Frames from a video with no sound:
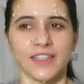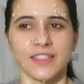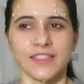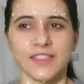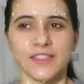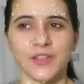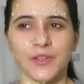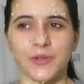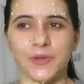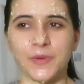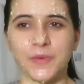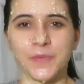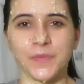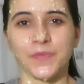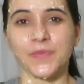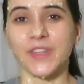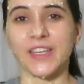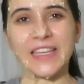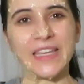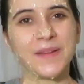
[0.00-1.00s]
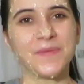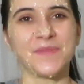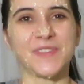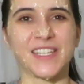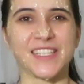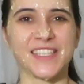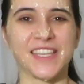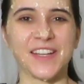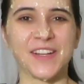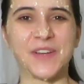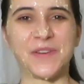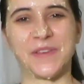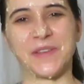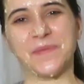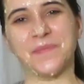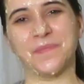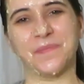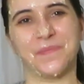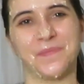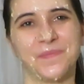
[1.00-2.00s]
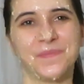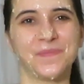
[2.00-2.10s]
So yeah, let's get going.